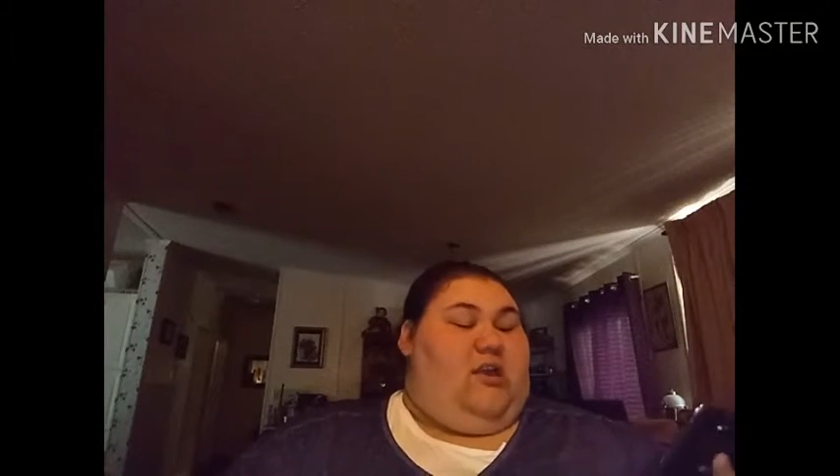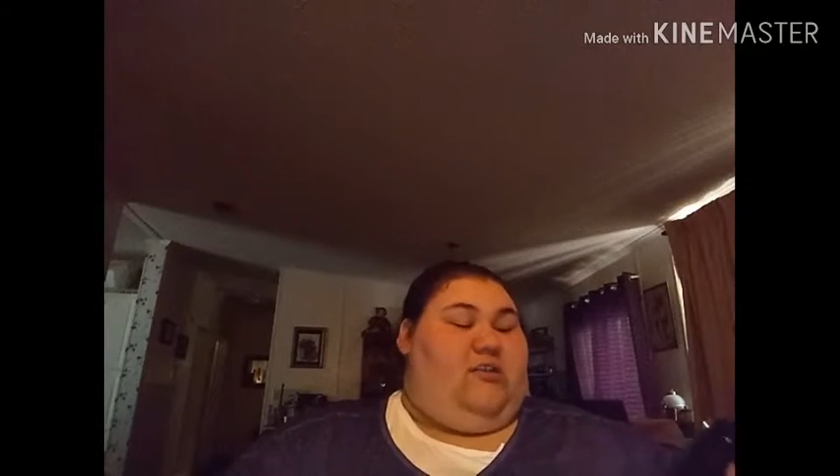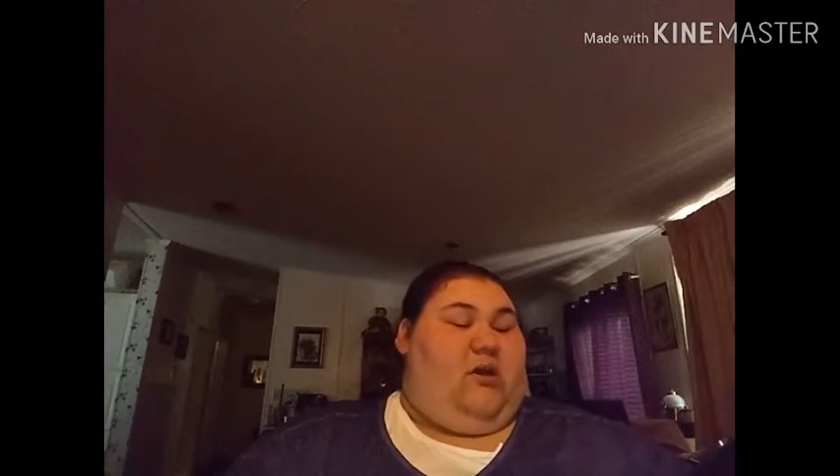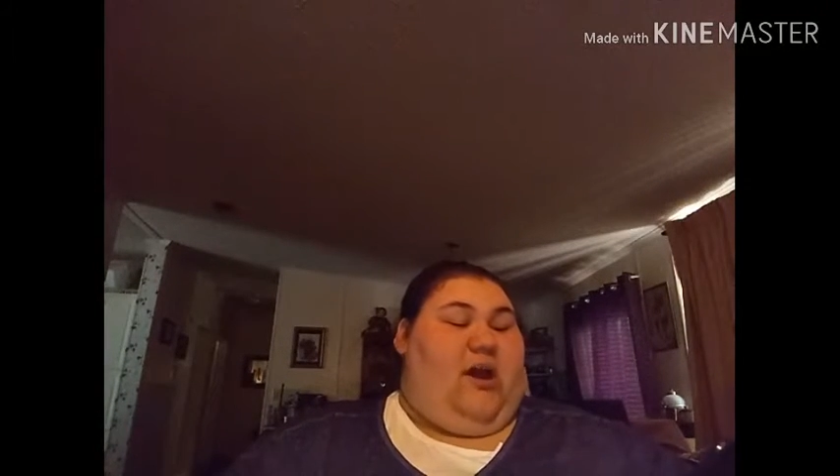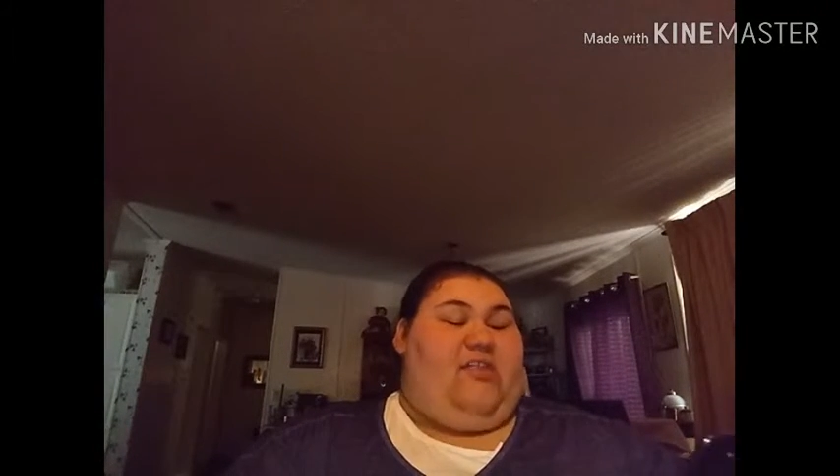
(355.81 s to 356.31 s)

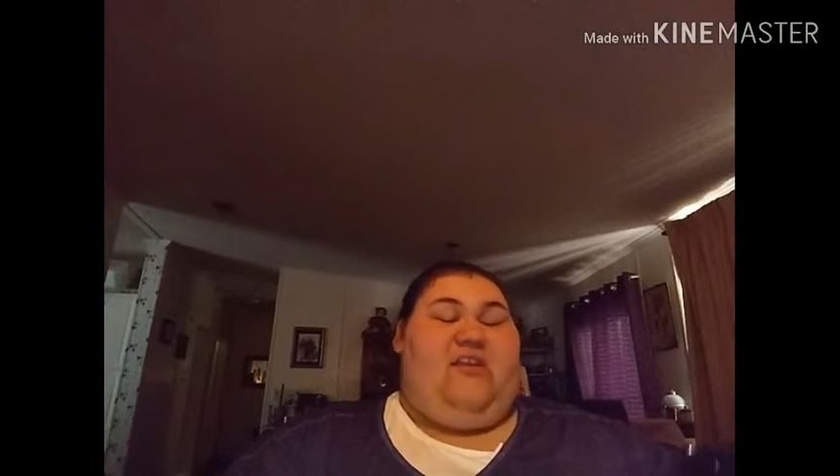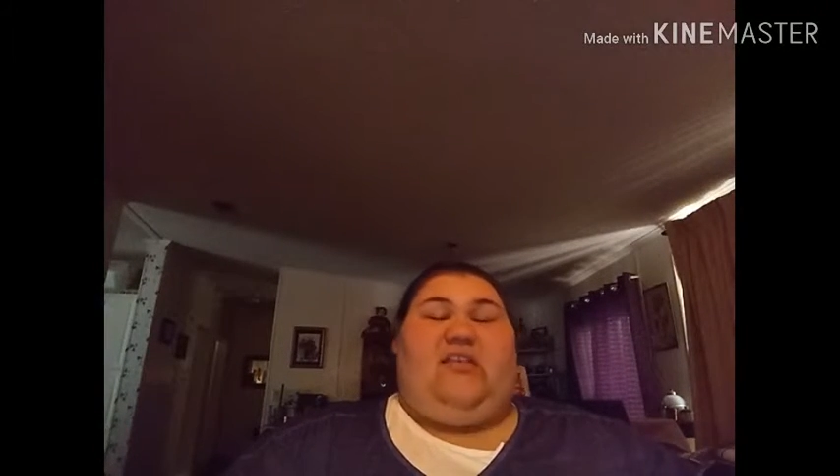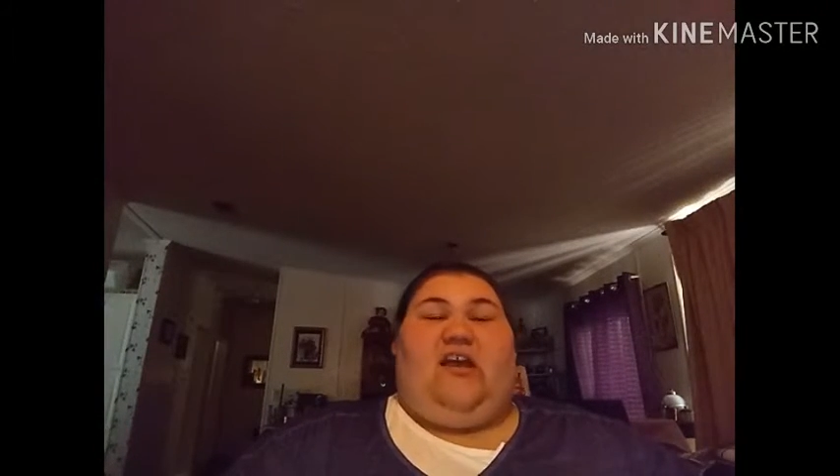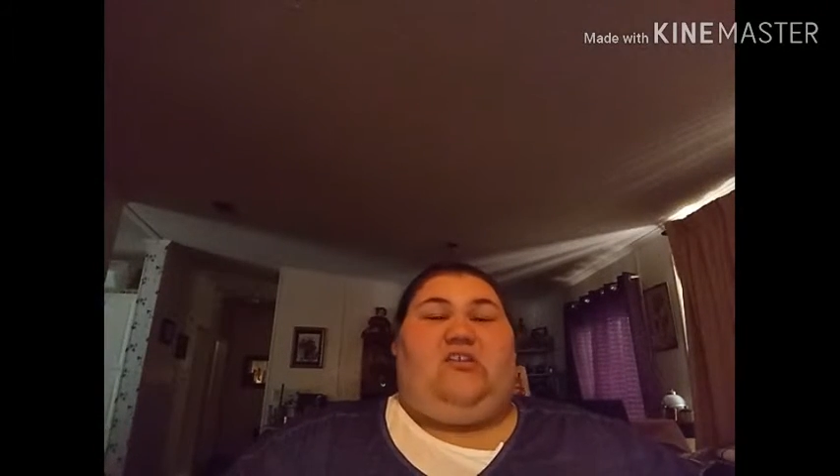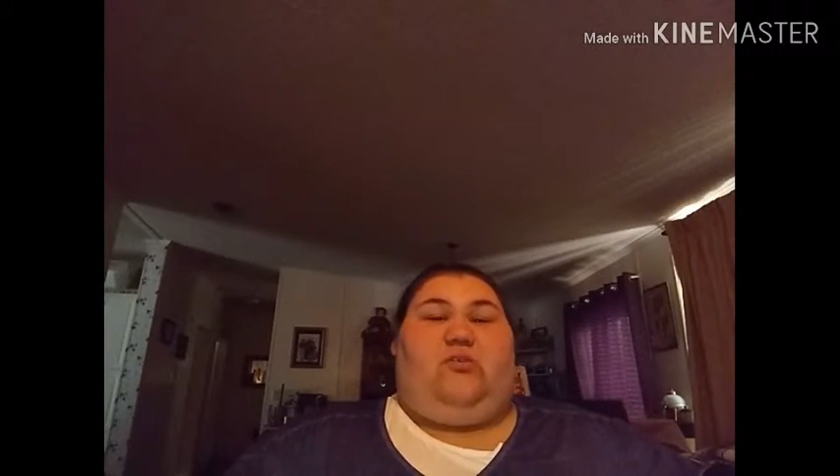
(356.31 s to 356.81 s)
So I
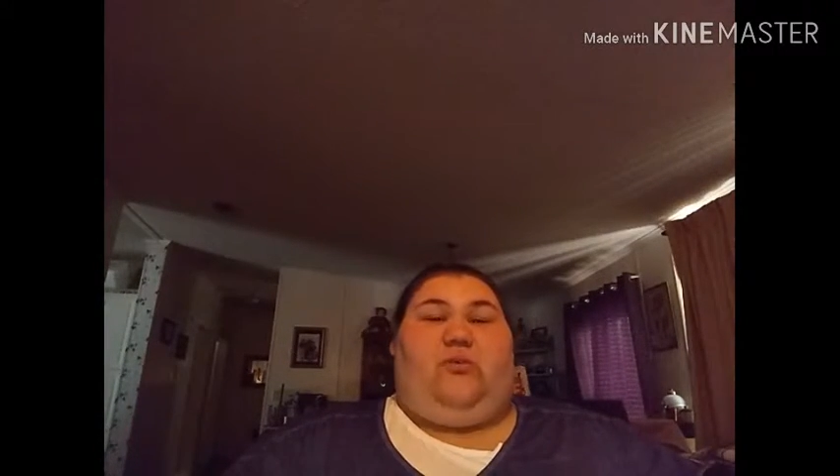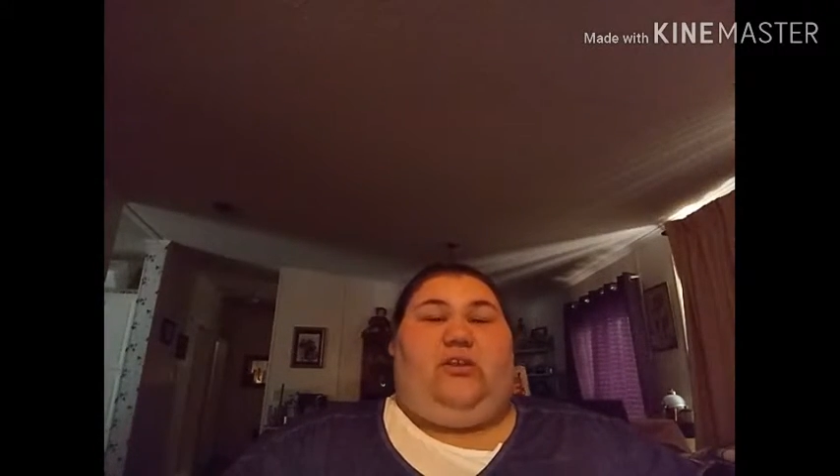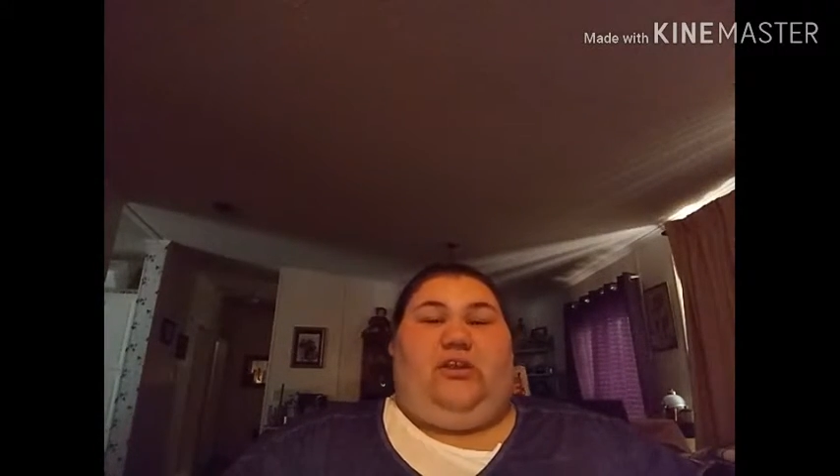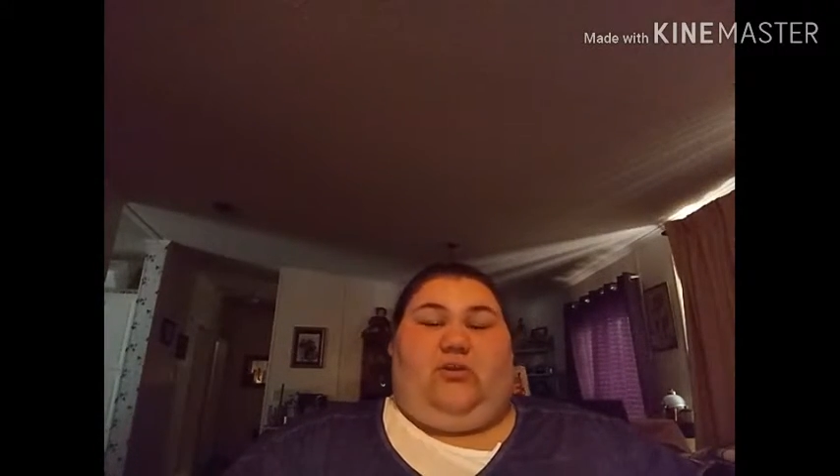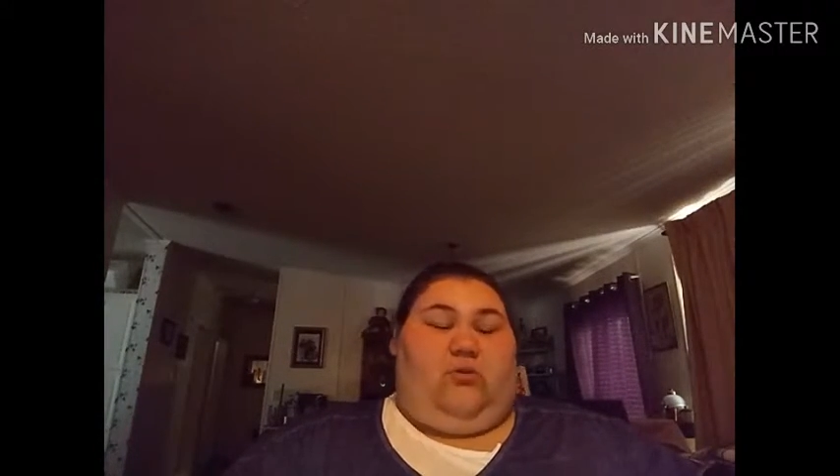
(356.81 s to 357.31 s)
think that's a
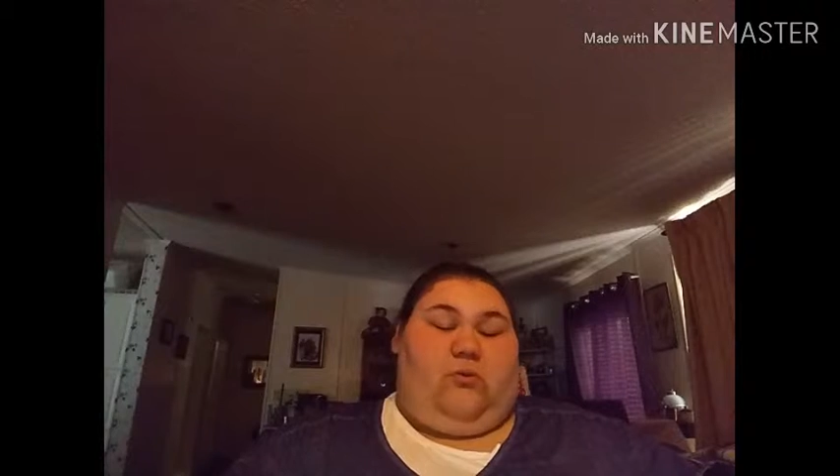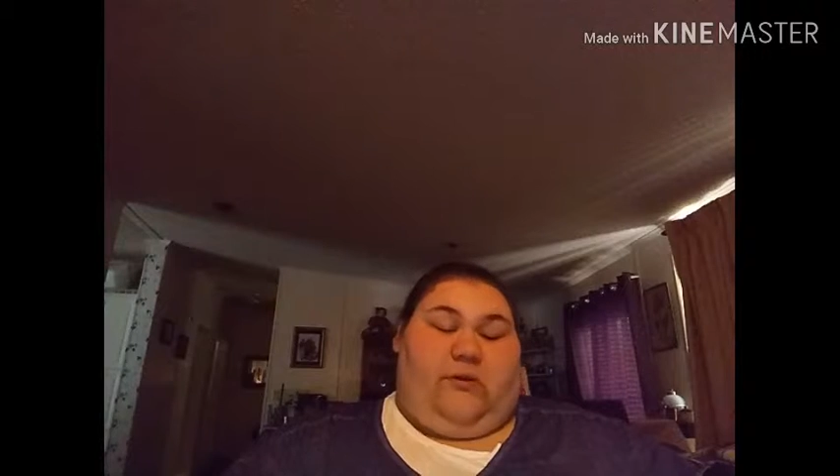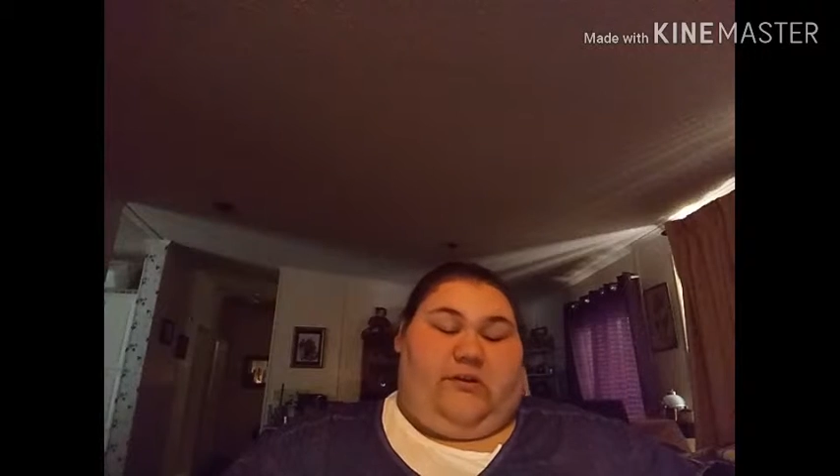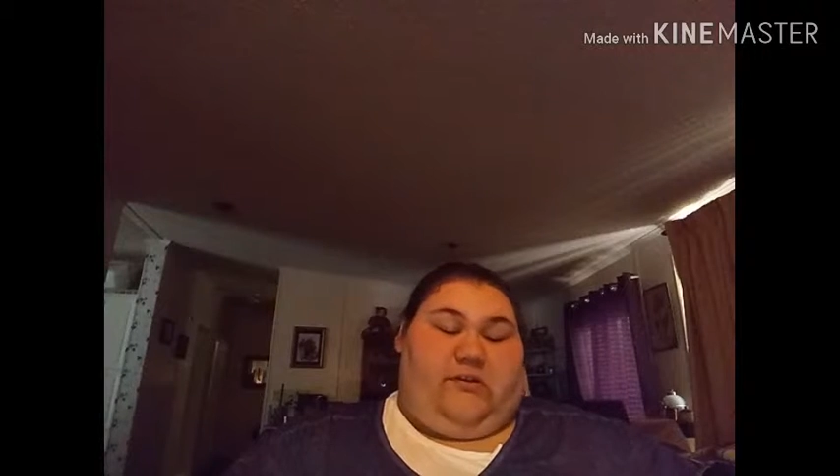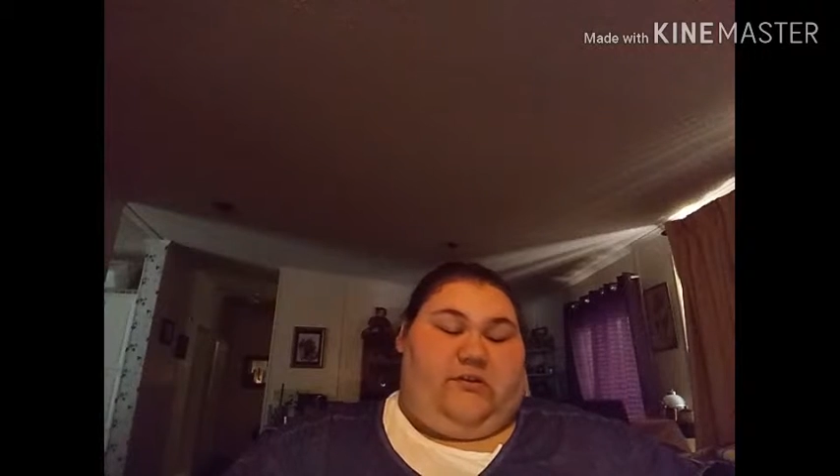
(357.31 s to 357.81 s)
really cool
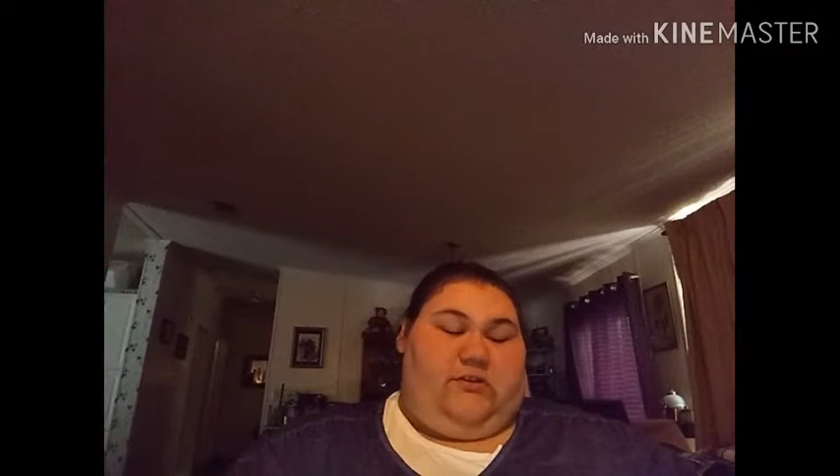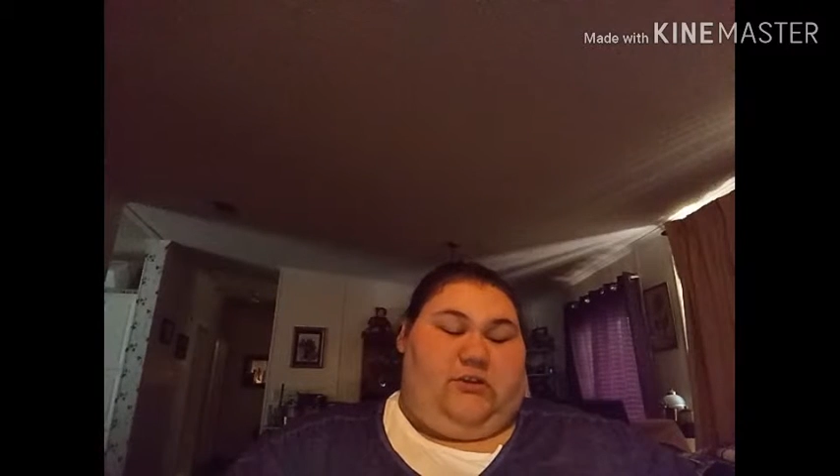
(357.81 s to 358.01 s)
one